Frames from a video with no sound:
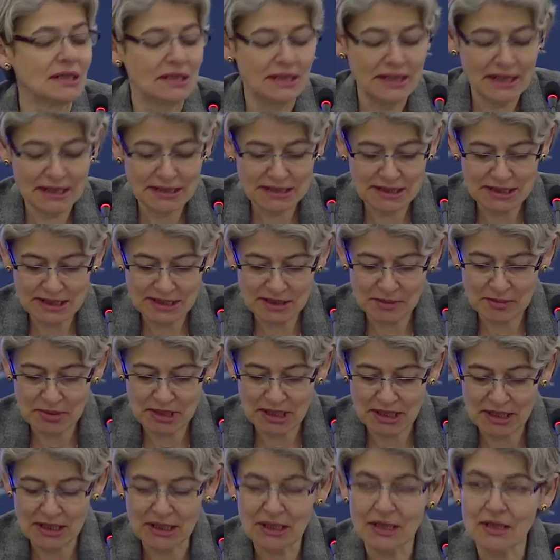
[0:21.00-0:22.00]
that is
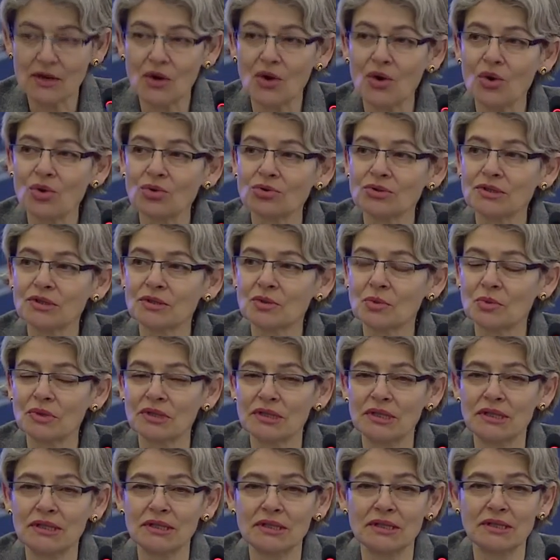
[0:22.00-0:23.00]
being held
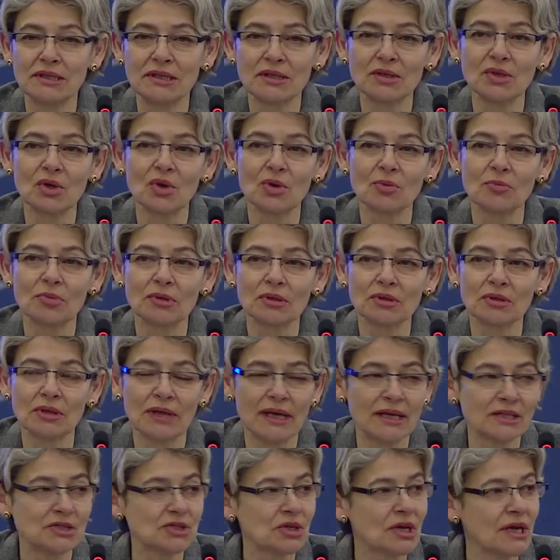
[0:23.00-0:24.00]
within the Global
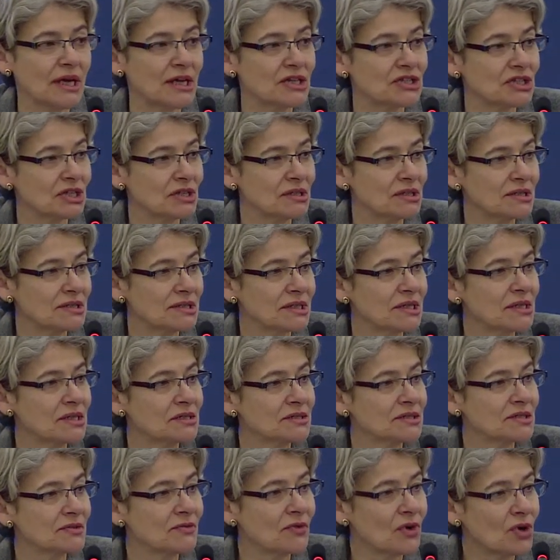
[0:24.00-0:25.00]
Education and
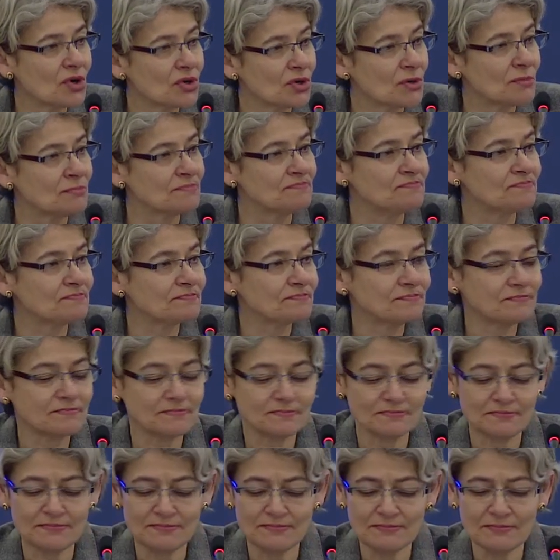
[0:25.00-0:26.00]
Skills Forum.
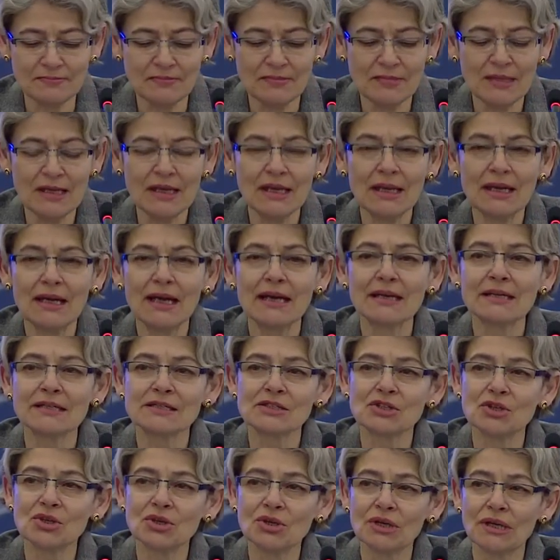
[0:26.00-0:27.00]
And
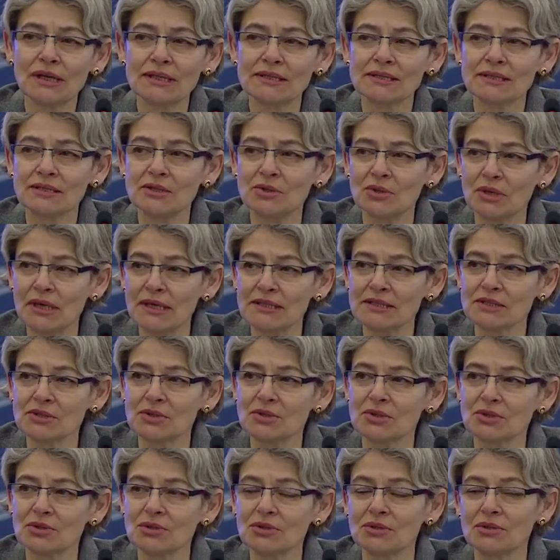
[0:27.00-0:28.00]
as long as
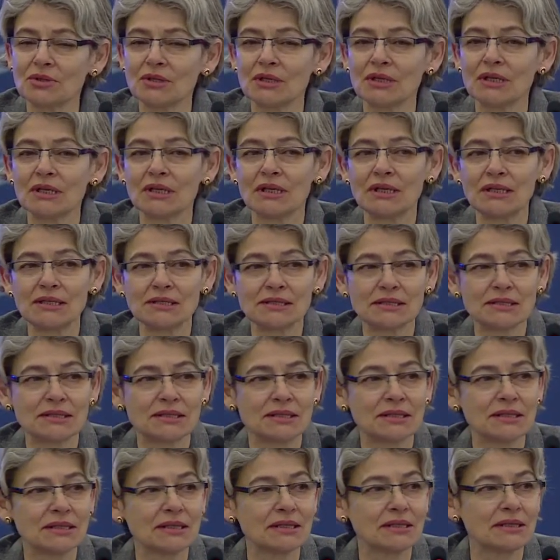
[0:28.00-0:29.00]
UNESCO is
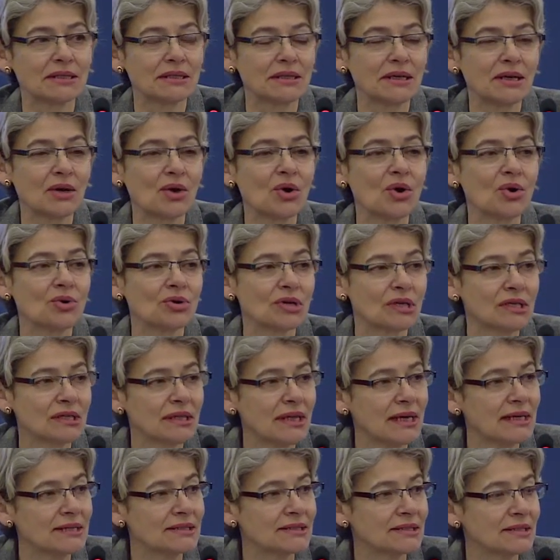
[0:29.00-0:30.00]
uh, a
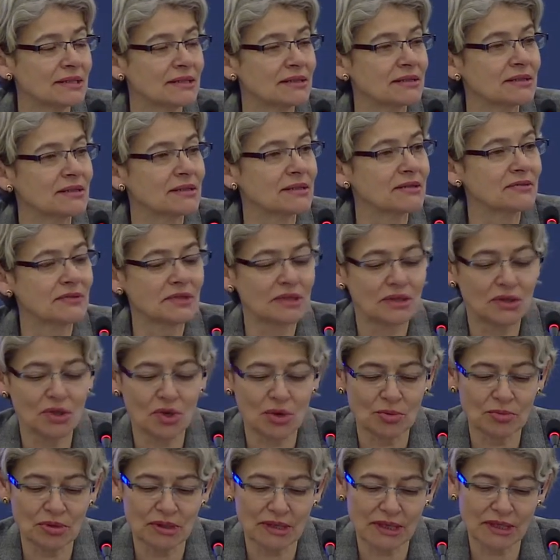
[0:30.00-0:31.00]
co-organizer of the
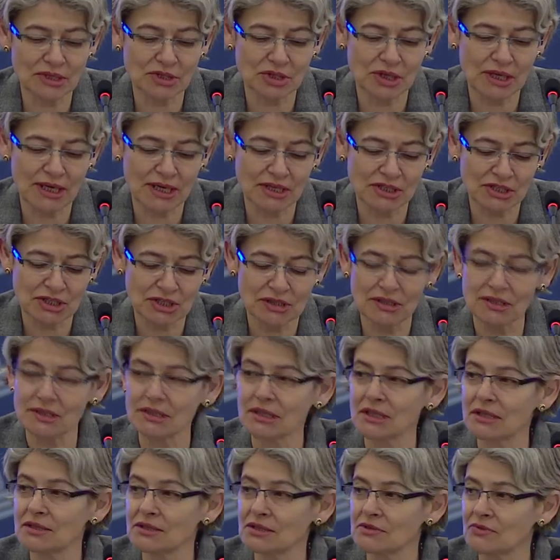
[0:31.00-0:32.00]
Global Education and
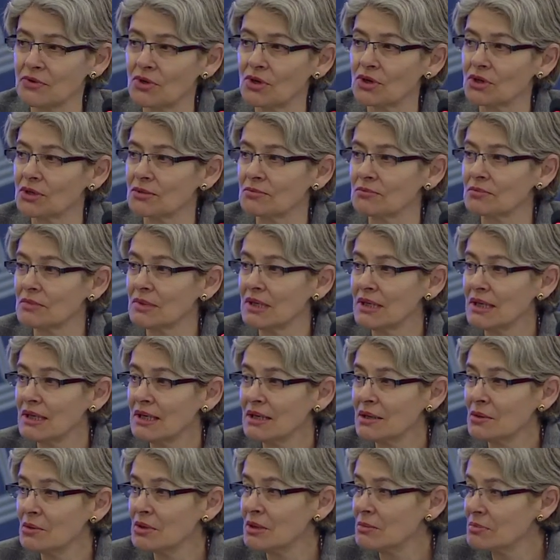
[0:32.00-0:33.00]
Skills Forum.
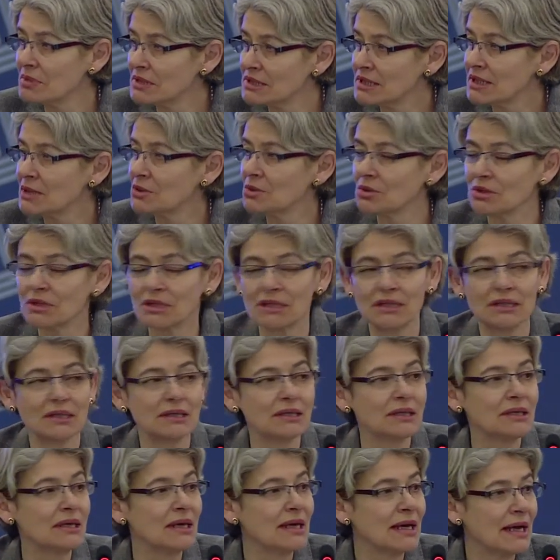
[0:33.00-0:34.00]
We are particularly
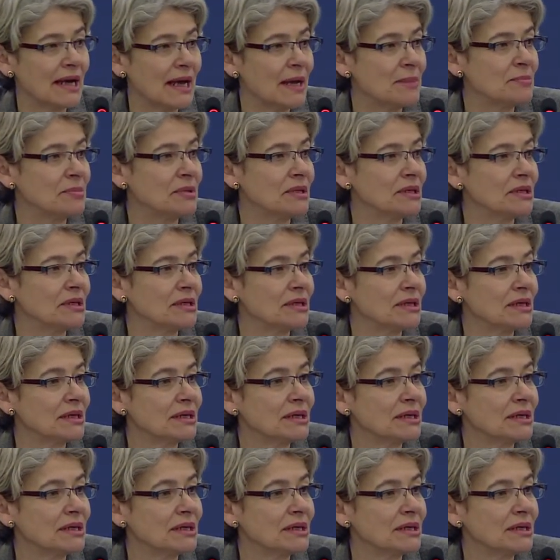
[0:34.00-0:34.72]
happy